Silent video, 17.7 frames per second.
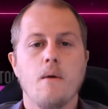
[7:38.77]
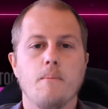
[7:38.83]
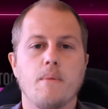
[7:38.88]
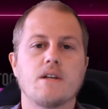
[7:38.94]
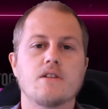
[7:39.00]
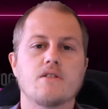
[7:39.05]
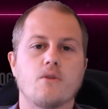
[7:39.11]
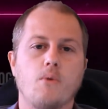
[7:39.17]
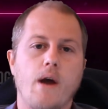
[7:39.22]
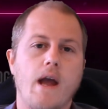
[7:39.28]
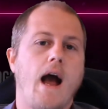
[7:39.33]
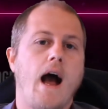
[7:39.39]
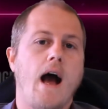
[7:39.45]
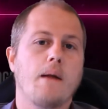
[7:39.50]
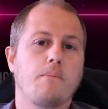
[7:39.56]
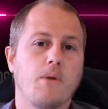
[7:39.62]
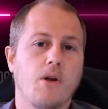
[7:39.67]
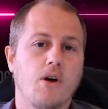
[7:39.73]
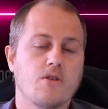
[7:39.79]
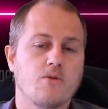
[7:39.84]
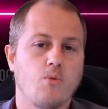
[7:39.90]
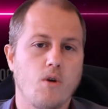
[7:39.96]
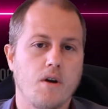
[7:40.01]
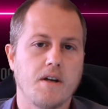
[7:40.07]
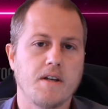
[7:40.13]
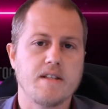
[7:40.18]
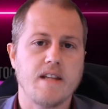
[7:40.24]
Because the way ad blocks
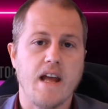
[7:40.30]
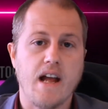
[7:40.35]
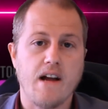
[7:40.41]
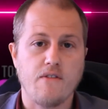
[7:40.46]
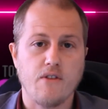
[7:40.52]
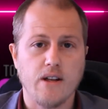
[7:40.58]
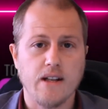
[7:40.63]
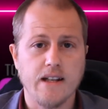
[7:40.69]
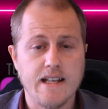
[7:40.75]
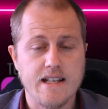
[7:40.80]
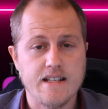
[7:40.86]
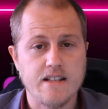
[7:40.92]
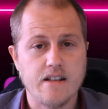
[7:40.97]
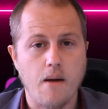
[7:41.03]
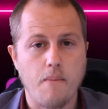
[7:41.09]
work is they have a list,